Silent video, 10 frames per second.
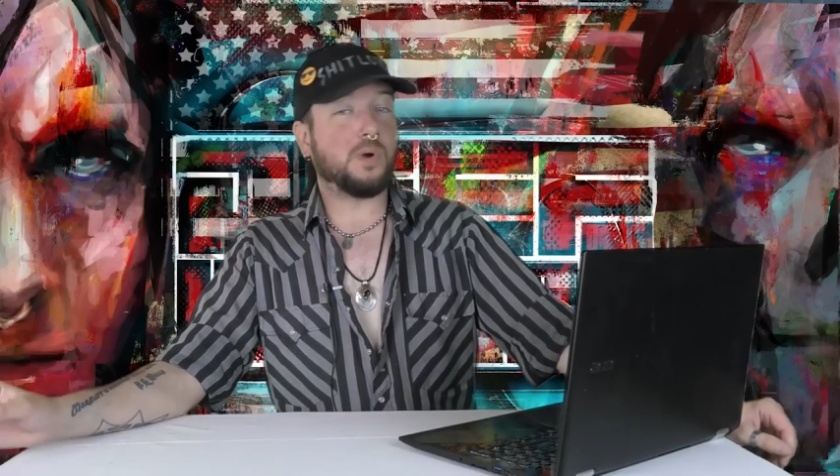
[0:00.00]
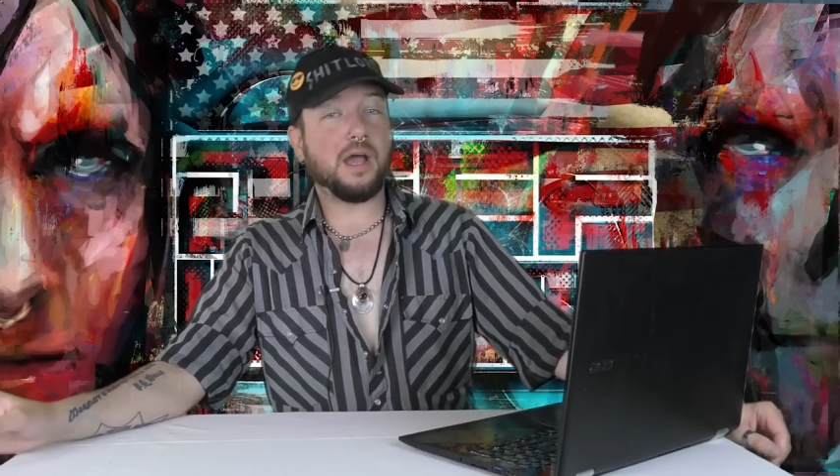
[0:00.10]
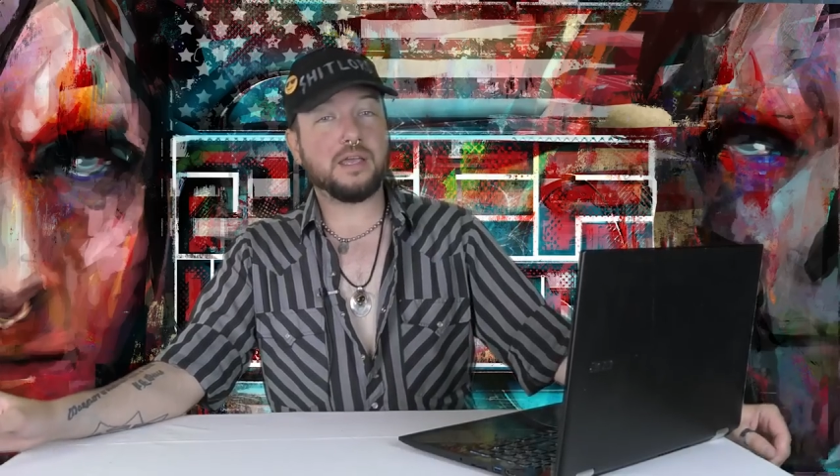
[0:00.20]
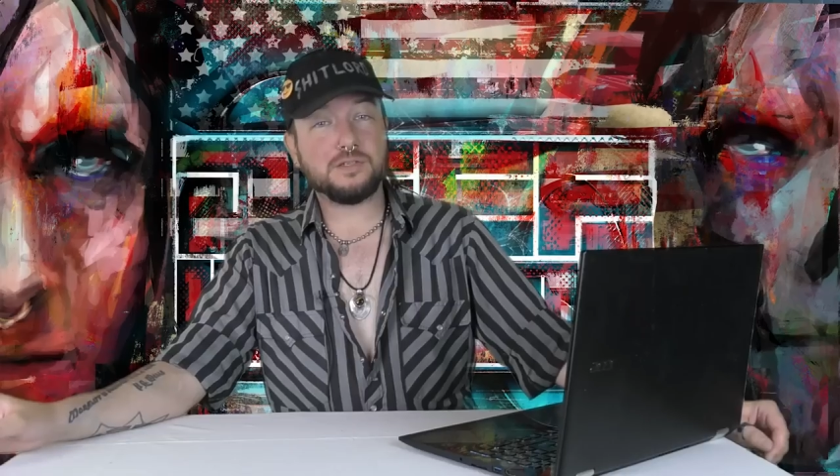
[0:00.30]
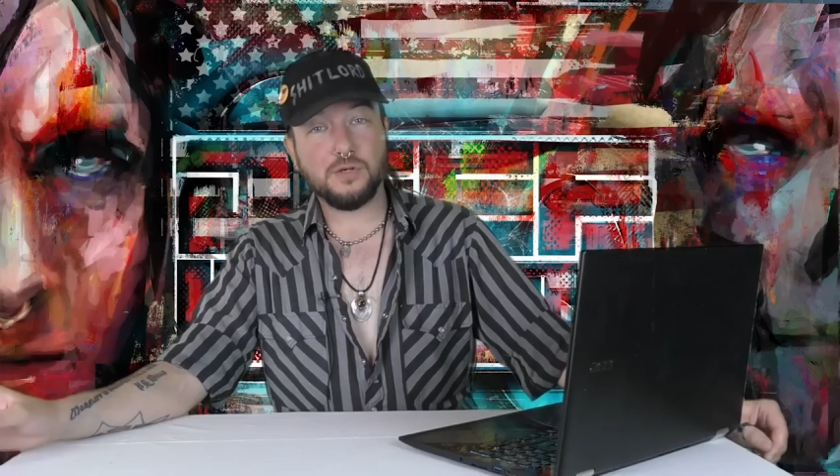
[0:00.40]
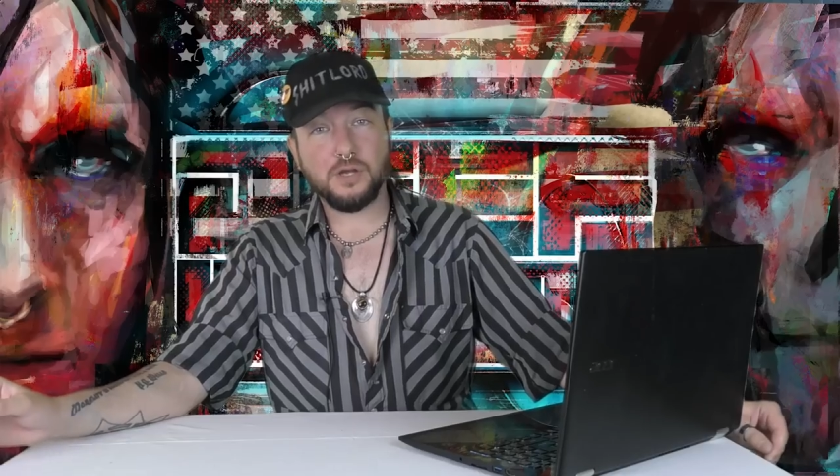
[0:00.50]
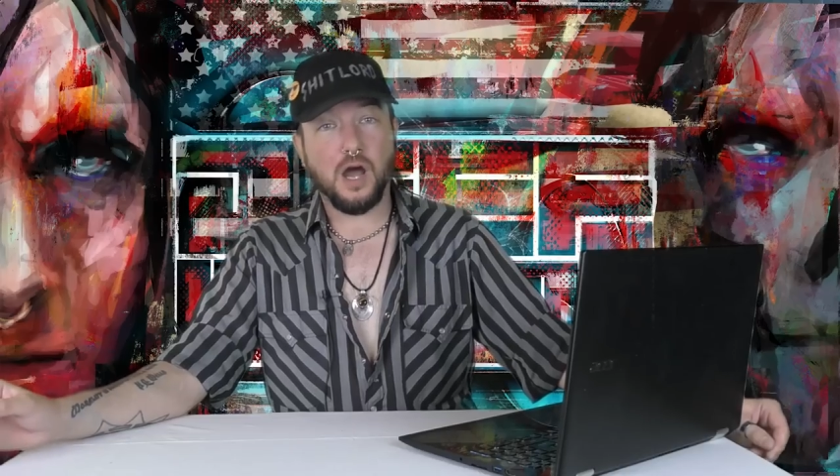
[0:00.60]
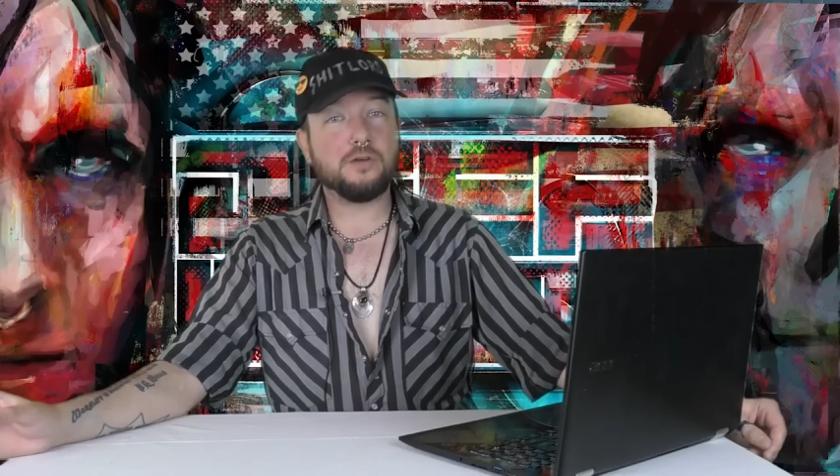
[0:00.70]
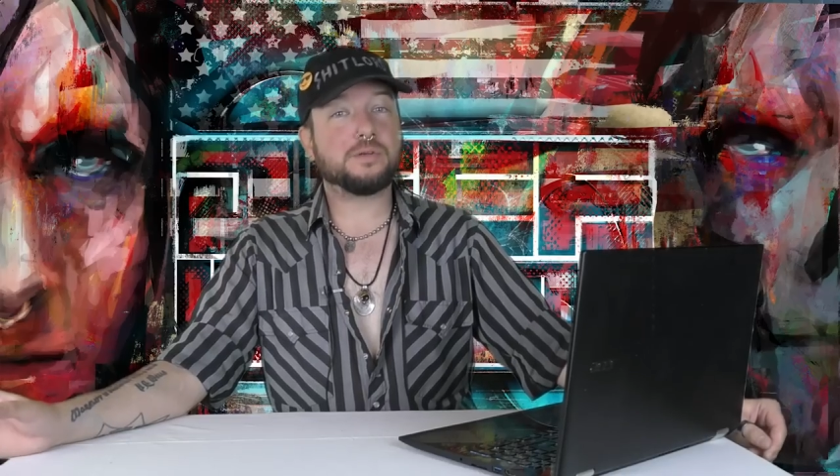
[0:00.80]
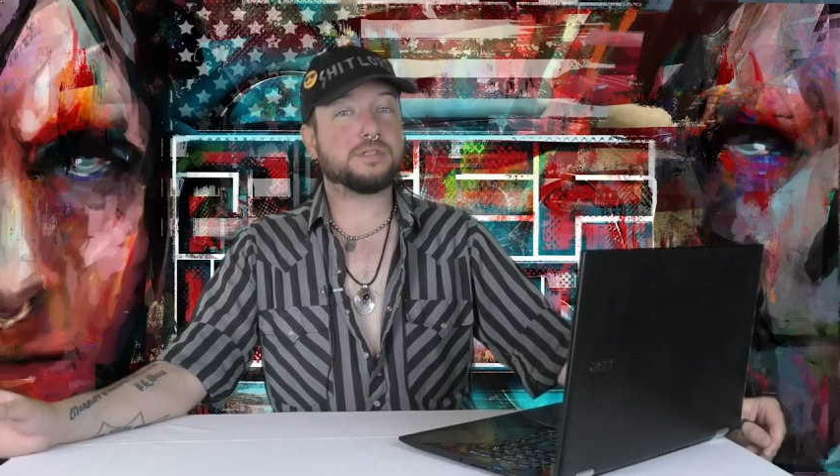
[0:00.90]
why it took
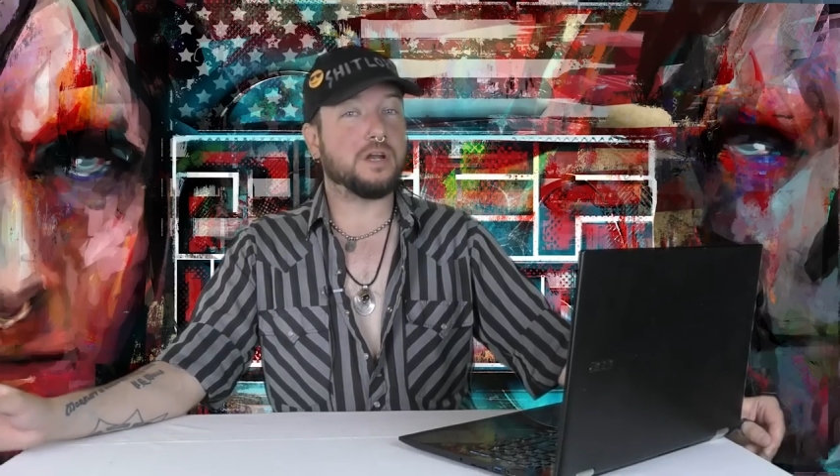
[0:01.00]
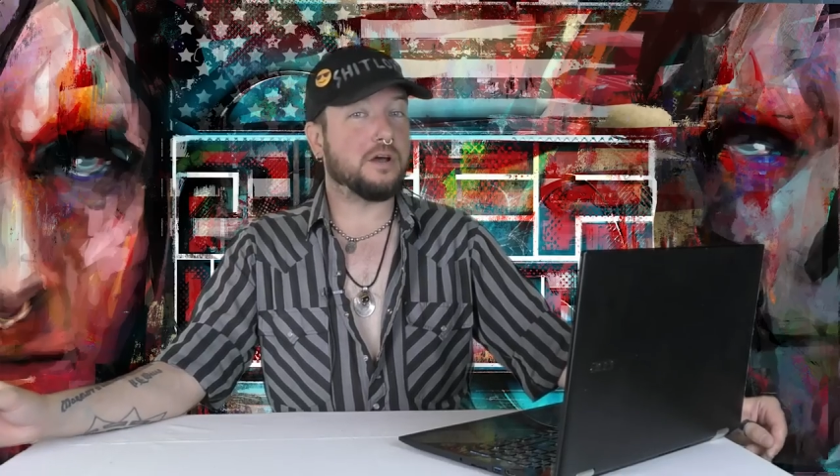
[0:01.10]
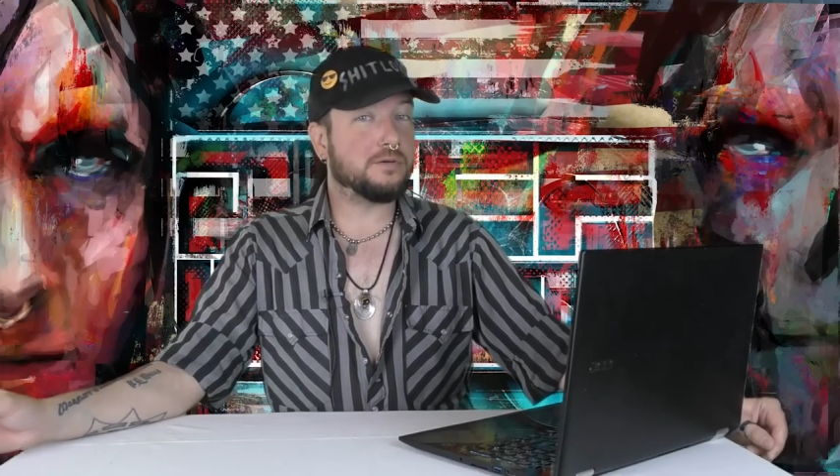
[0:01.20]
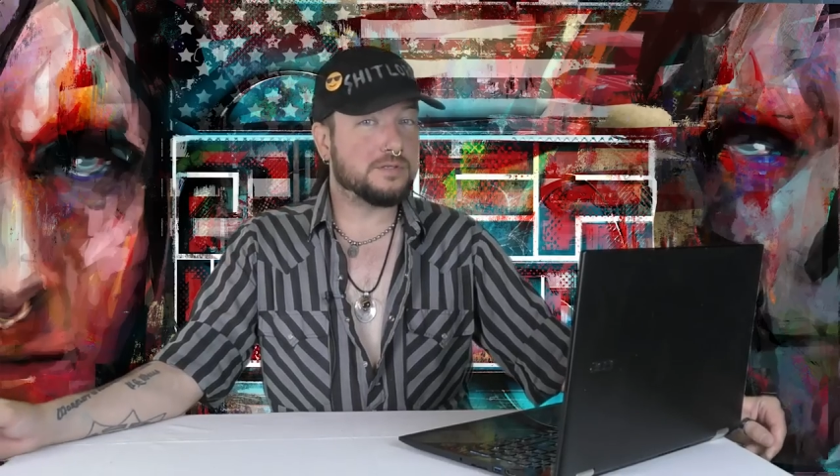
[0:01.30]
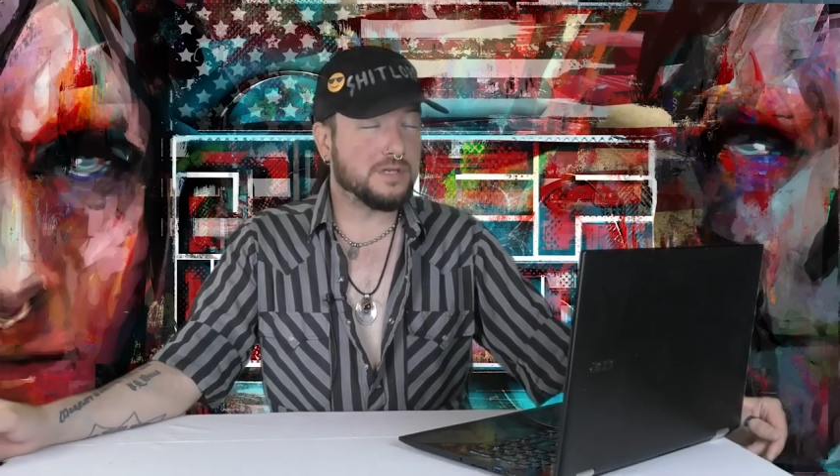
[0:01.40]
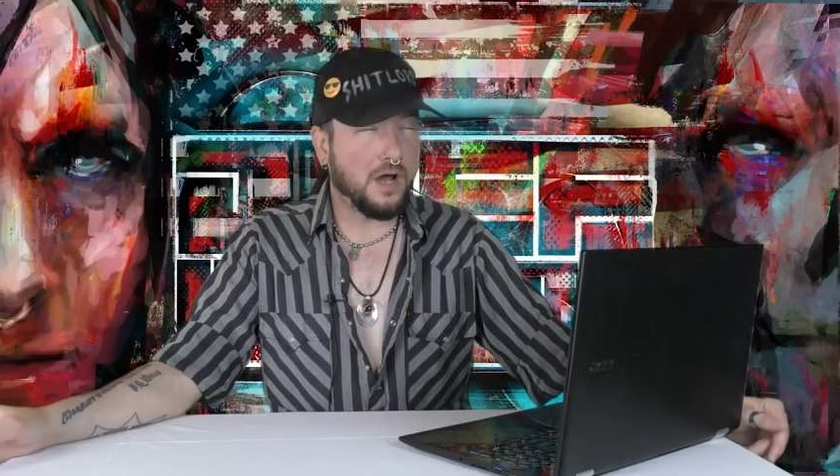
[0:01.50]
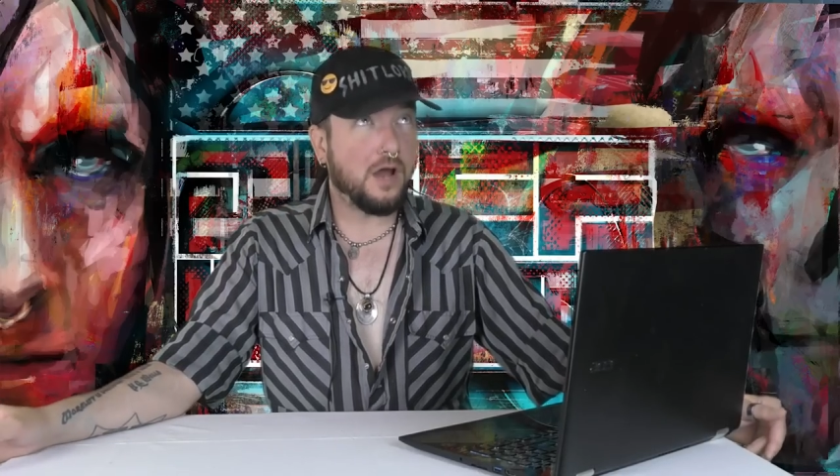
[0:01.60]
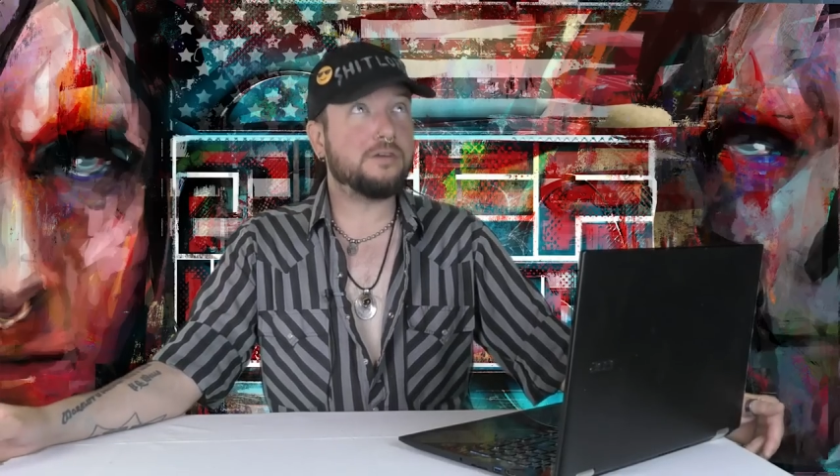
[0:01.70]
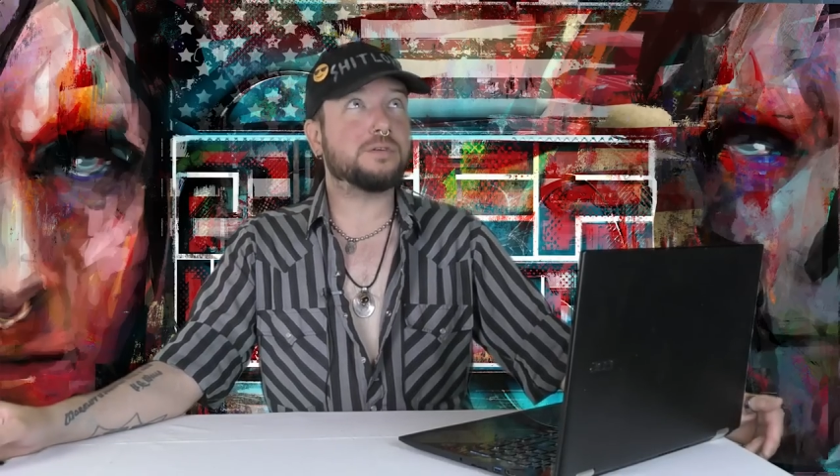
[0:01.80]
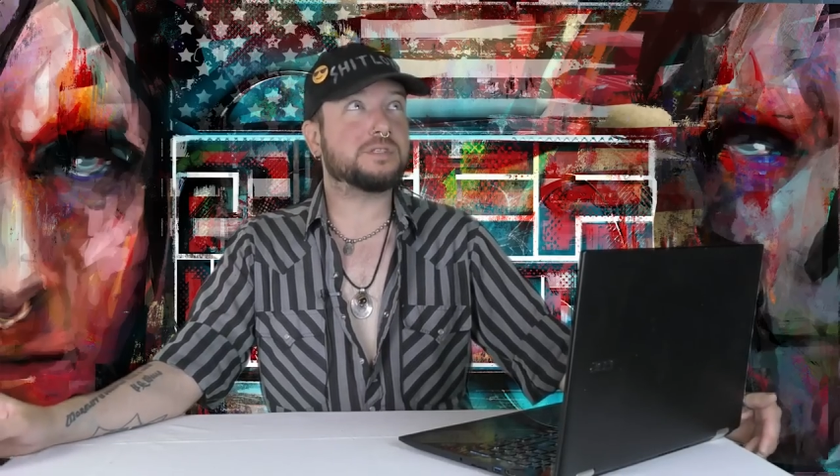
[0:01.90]
hundreds and hundreds and
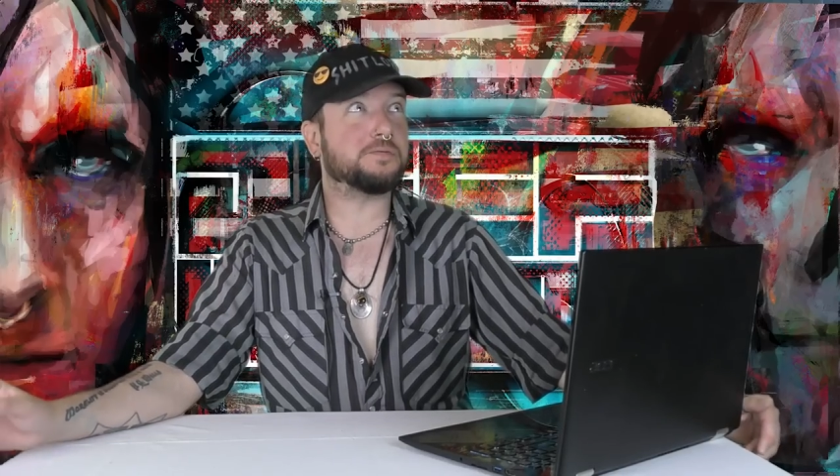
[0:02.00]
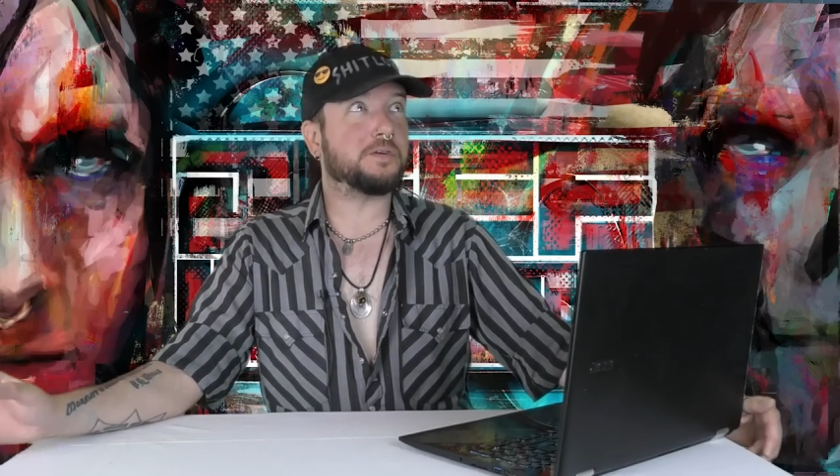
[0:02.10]
hundreds of